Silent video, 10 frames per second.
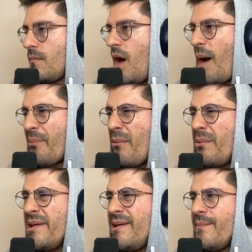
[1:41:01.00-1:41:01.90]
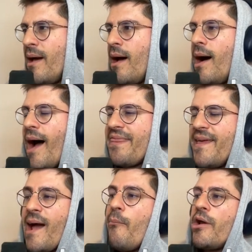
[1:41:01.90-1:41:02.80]
I
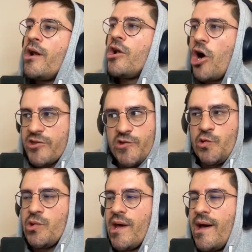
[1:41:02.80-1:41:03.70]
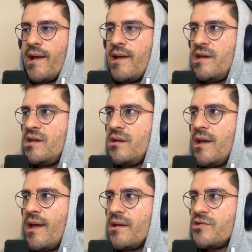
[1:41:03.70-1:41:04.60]
think I'm gonna not do that
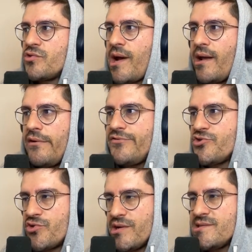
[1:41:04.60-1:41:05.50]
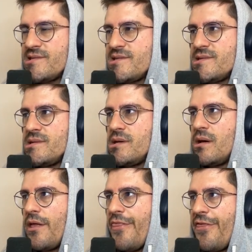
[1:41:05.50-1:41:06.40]
and kind of trust
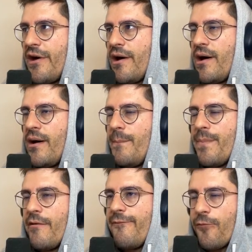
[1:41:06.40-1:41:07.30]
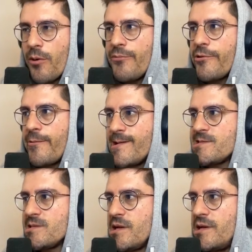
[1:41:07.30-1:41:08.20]
the form
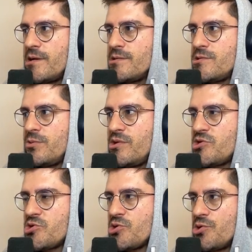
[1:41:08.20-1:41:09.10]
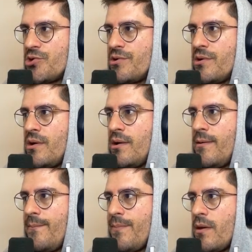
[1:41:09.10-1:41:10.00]
request layer to ensure.
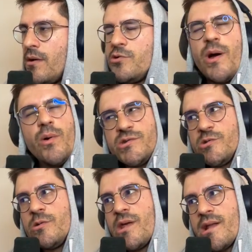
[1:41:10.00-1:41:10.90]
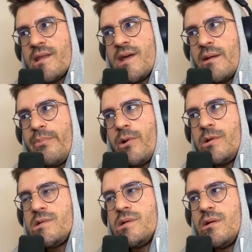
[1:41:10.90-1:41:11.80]
Do I want to do that at that
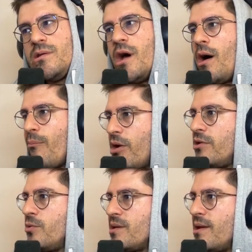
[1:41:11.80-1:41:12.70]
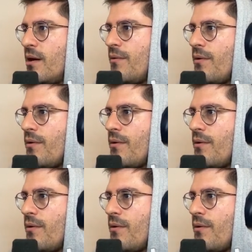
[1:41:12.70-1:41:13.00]
point? No, I'm gonna do it now.